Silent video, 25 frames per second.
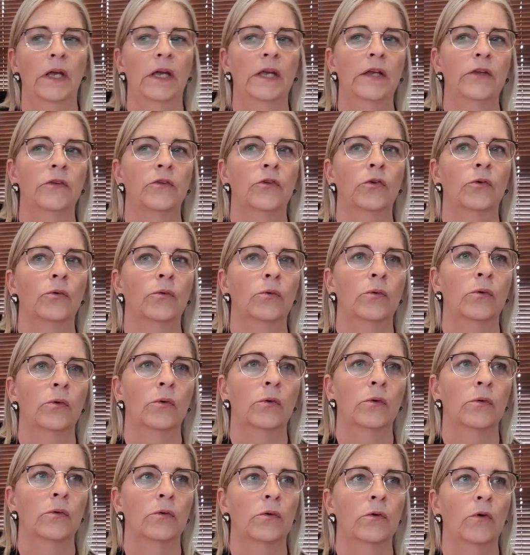into
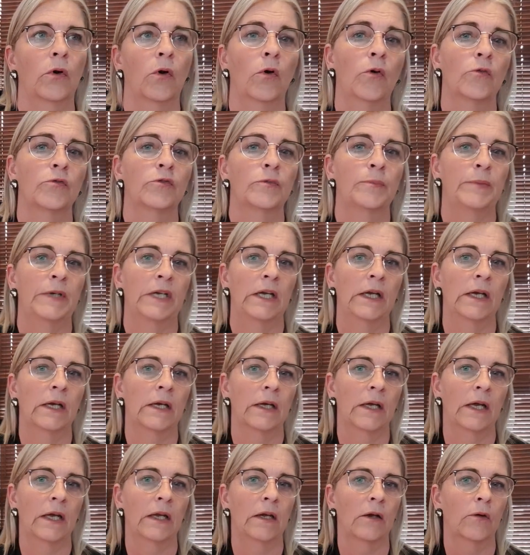the
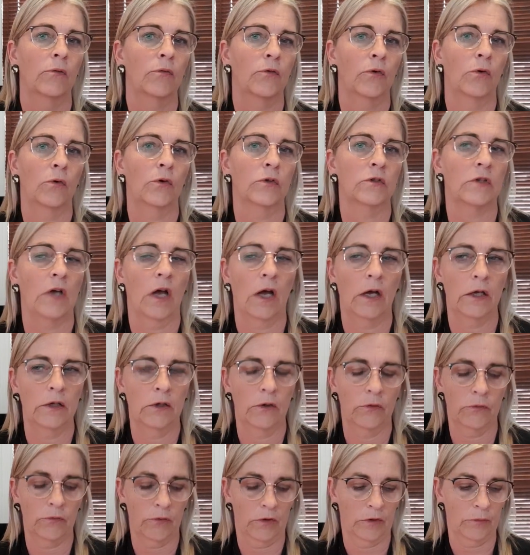offspring. And of course, I
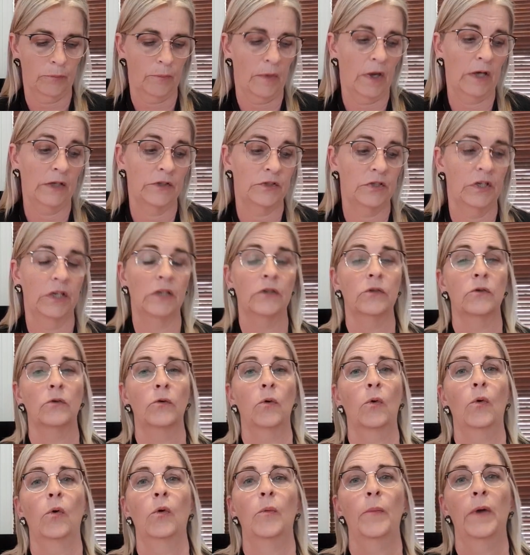don't want my children
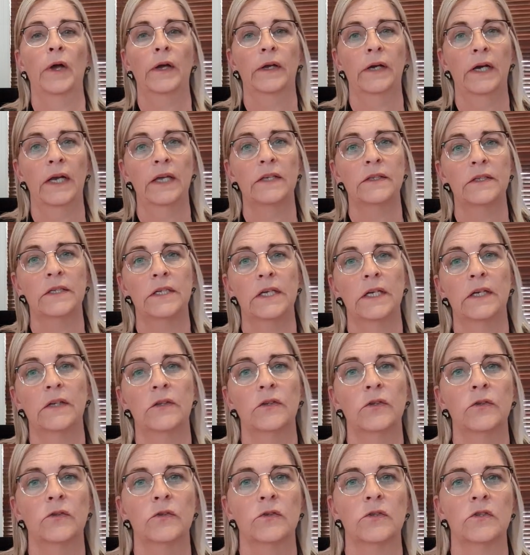or my
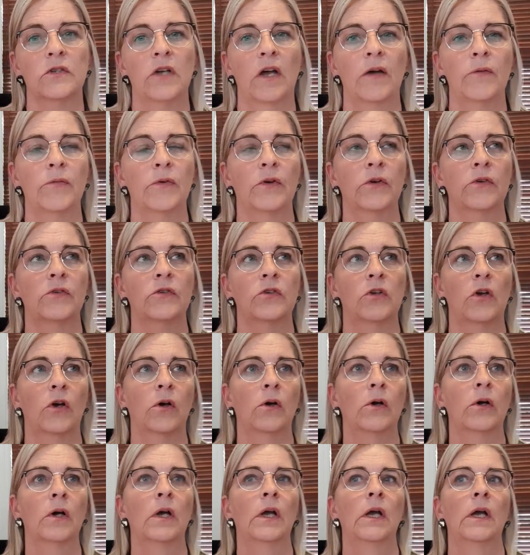grandchildren to suffer.
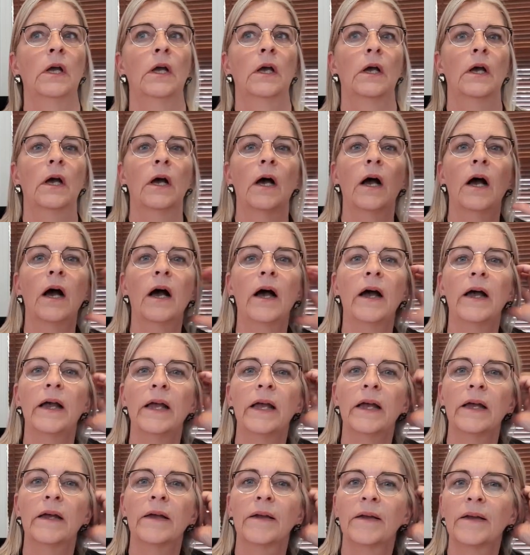So
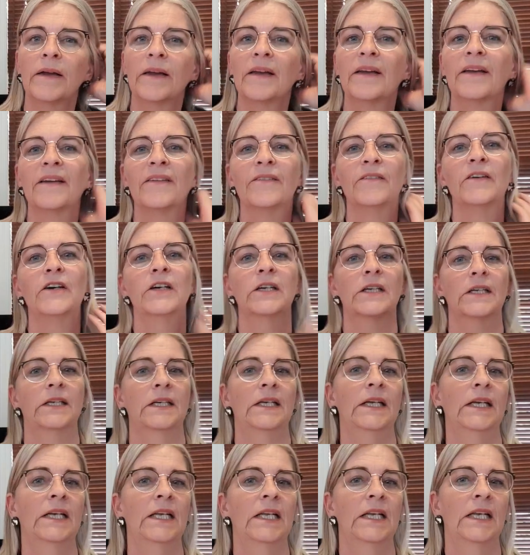I work
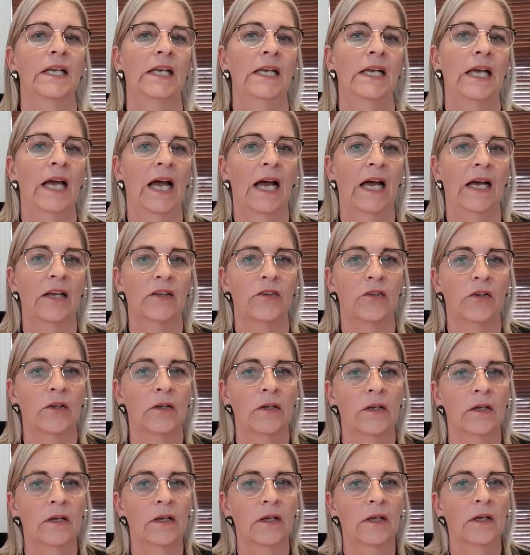really, really hard
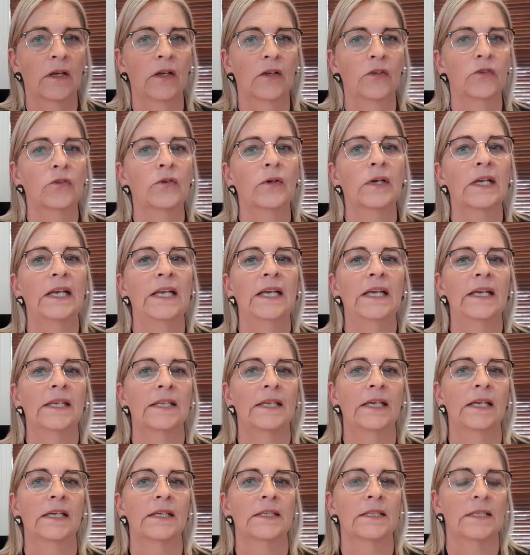to clear
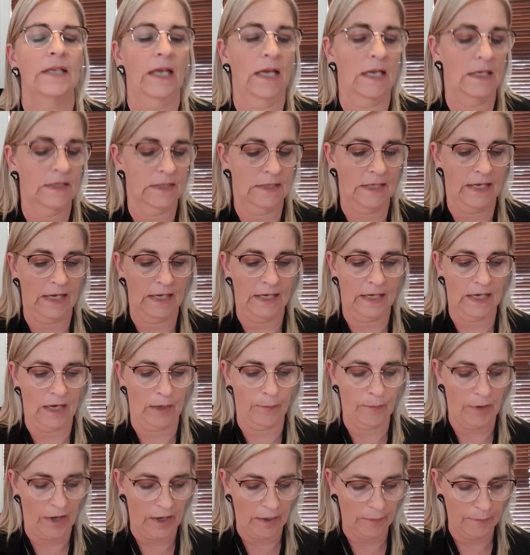things as they
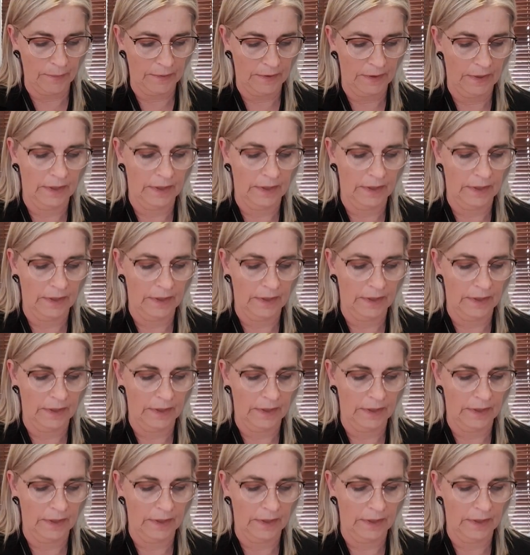come up.